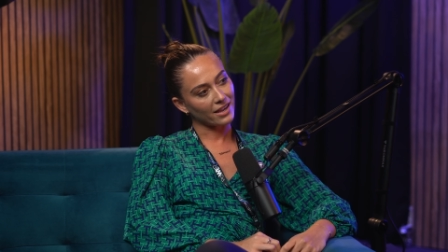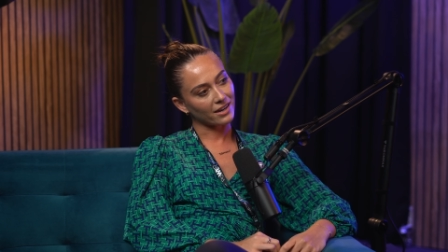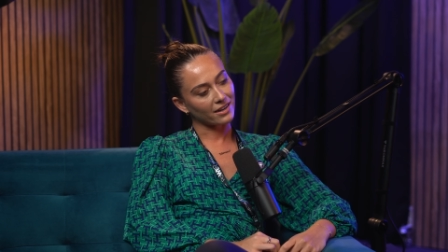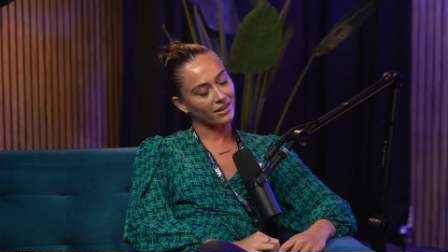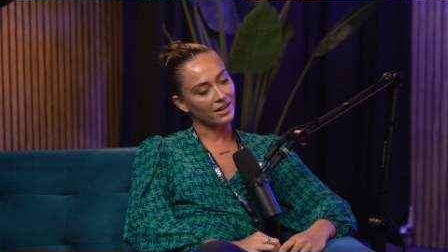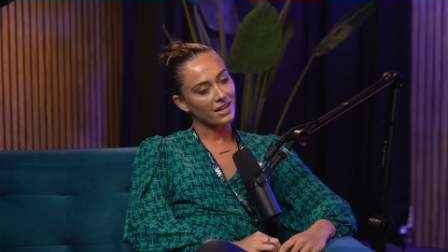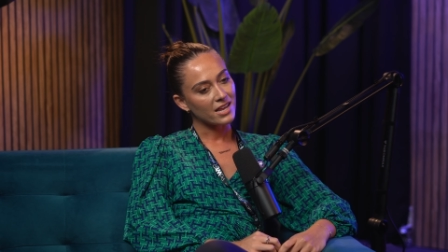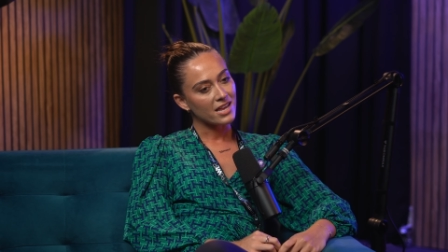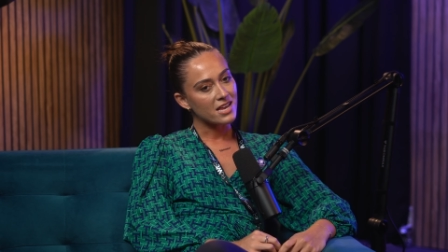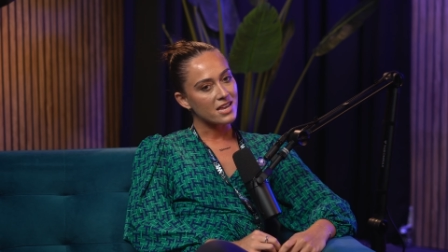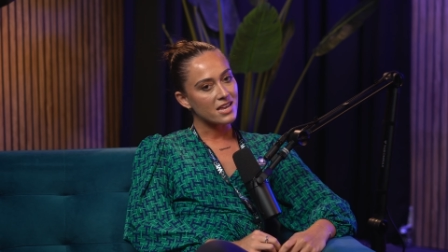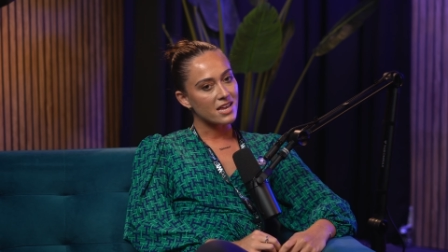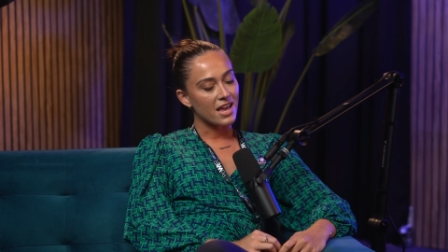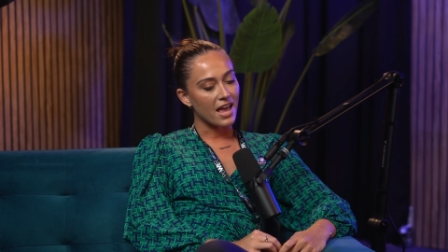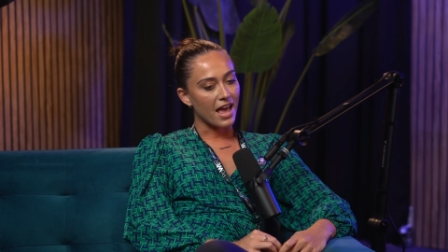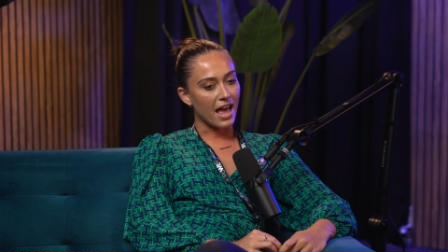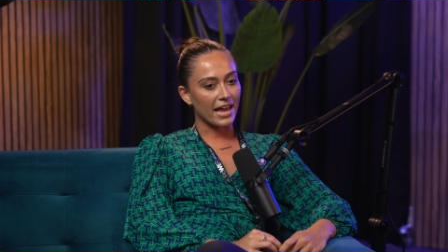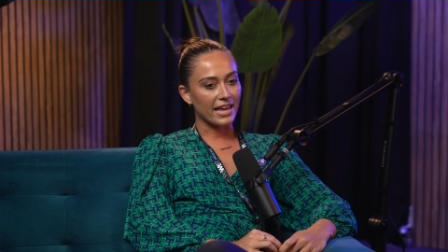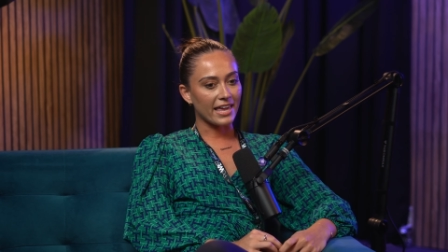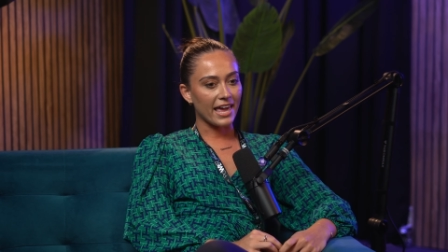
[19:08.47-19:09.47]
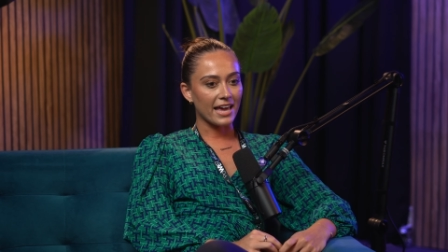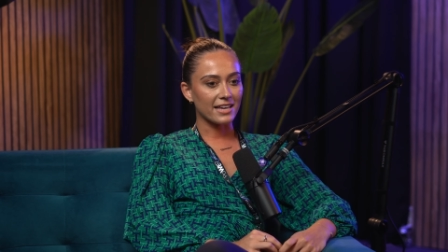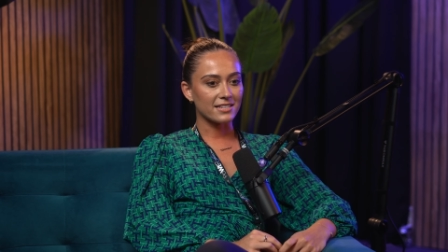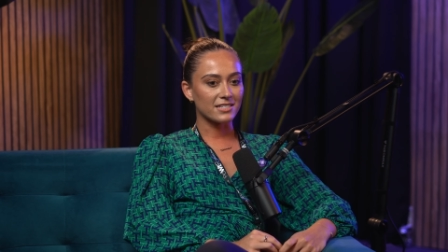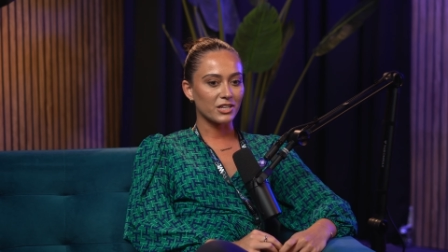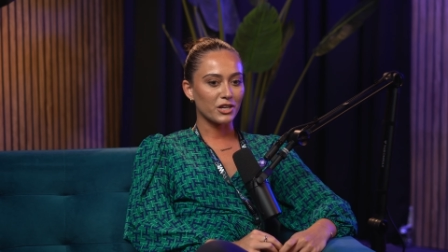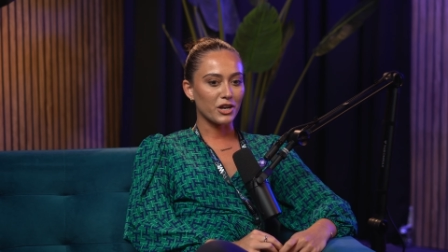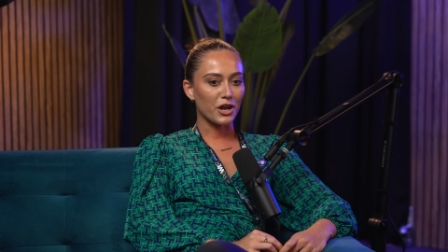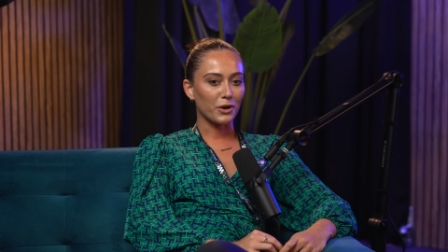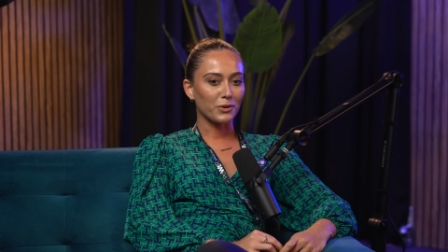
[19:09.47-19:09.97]
And I
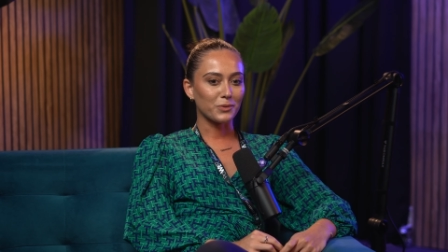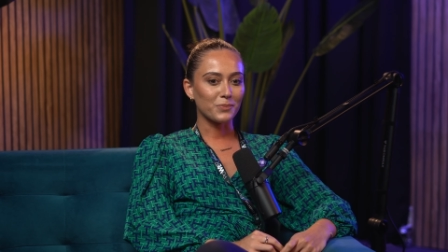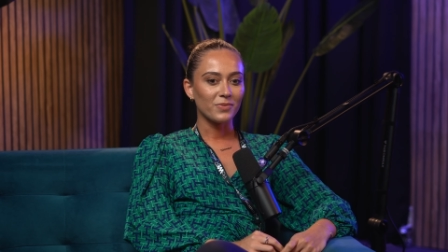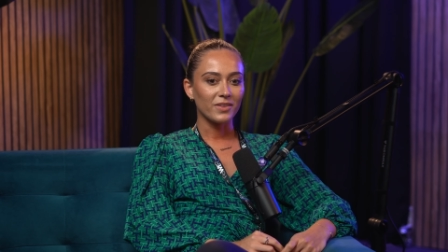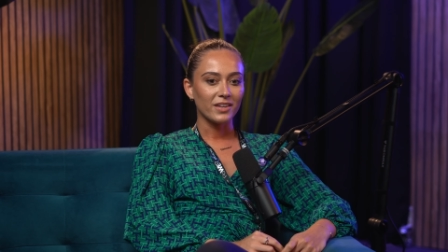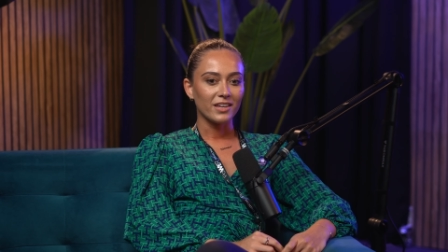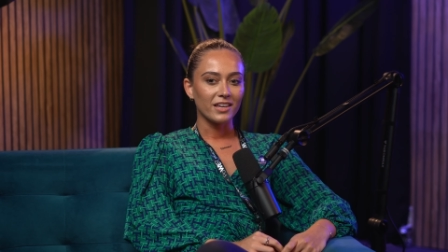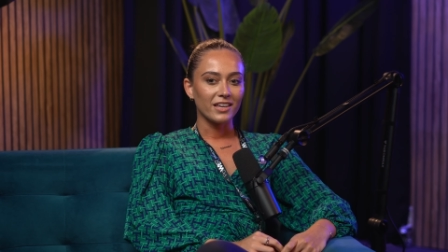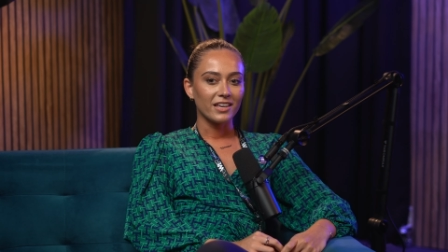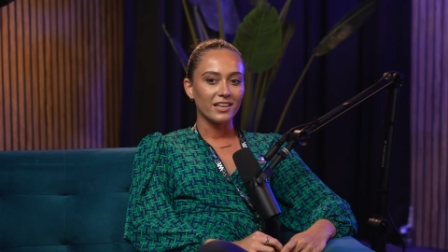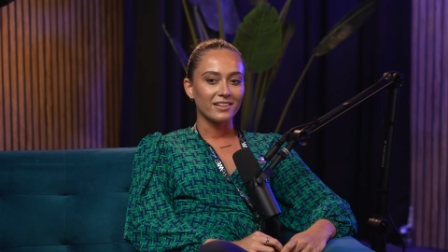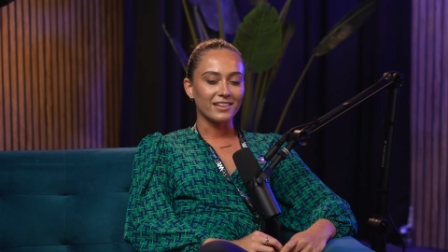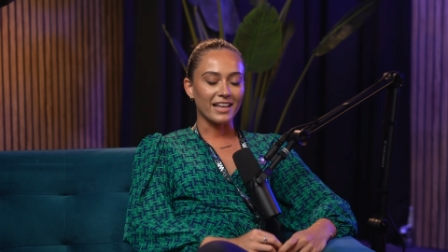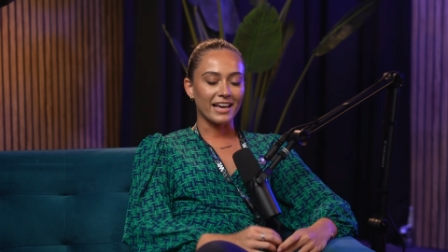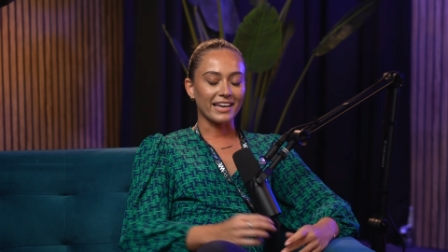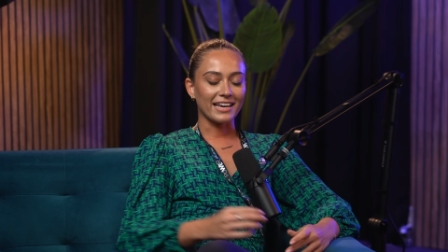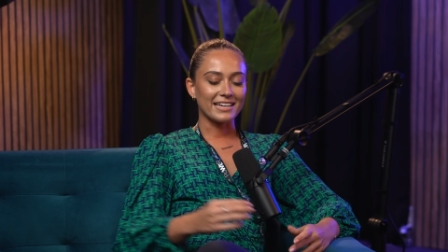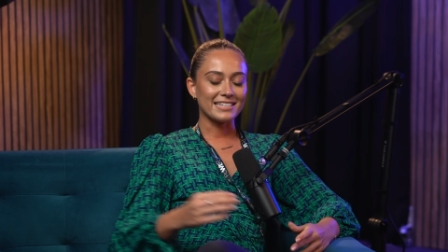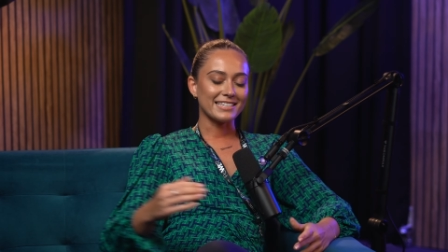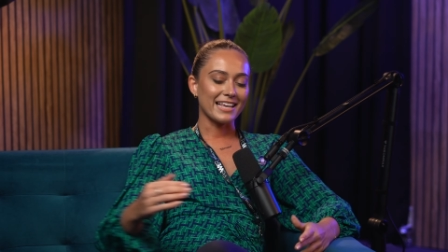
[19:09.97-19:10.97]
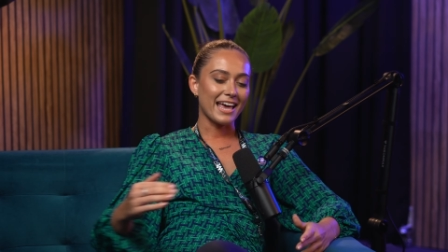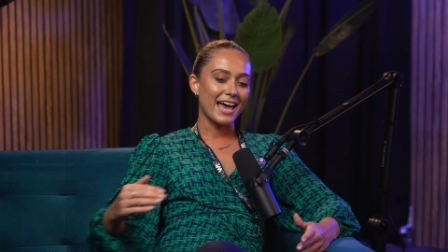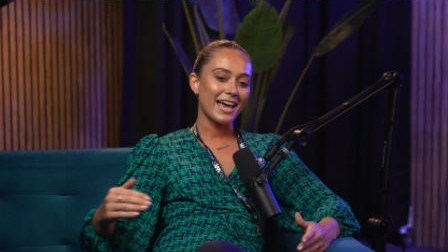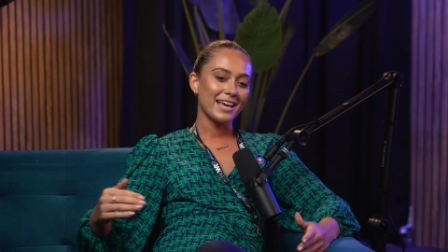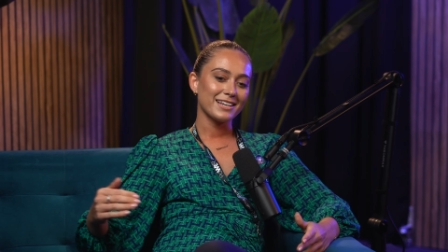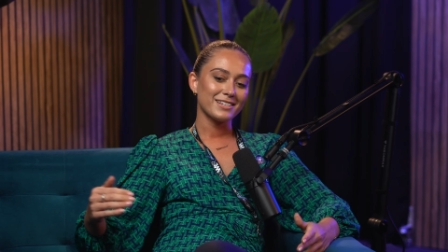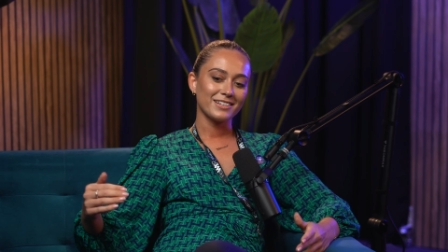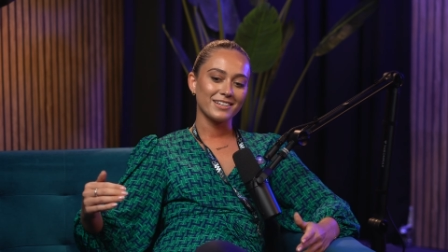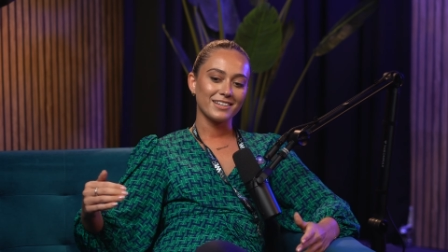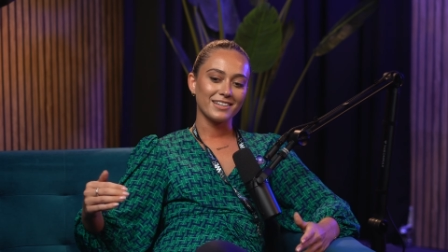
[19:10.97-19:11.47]
guess, you know, like I
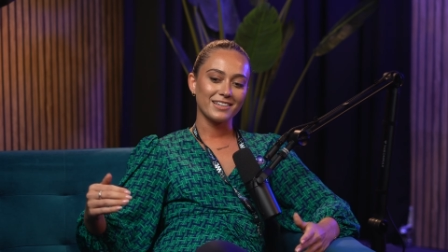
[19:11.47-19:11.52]
said,